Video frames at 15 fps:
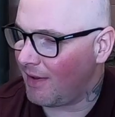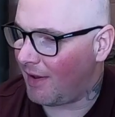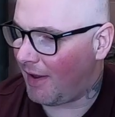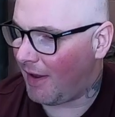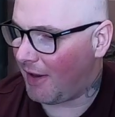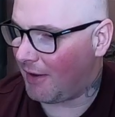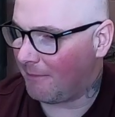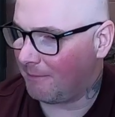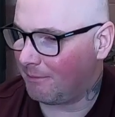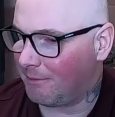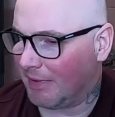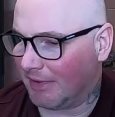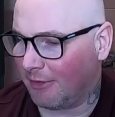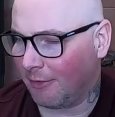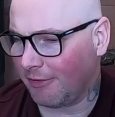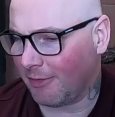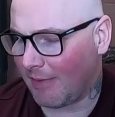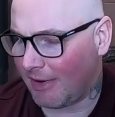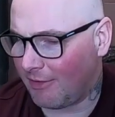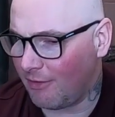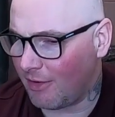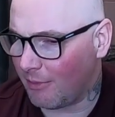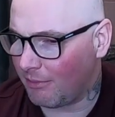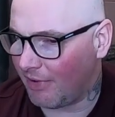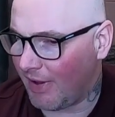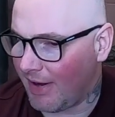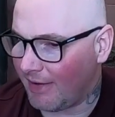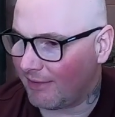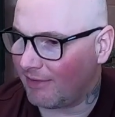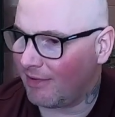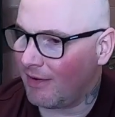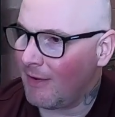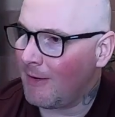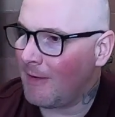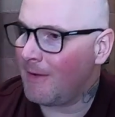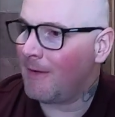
But those are my two complaints.